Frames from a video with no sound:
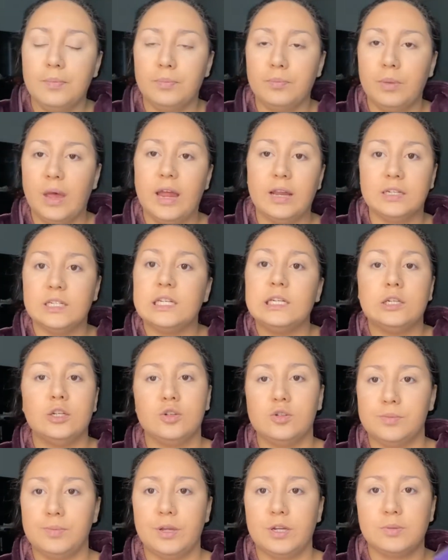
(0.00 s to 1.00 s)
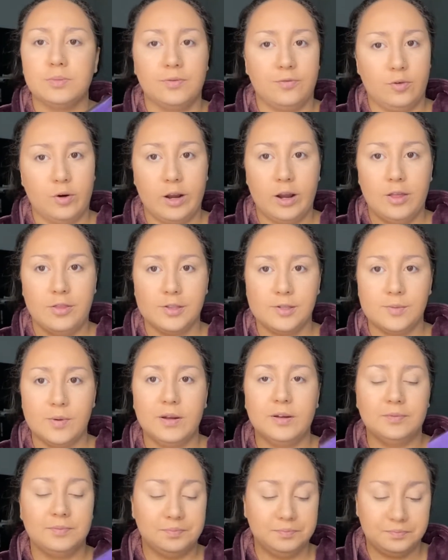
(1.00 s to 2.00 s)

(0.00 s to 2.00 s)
I didn't use blush before I got this one.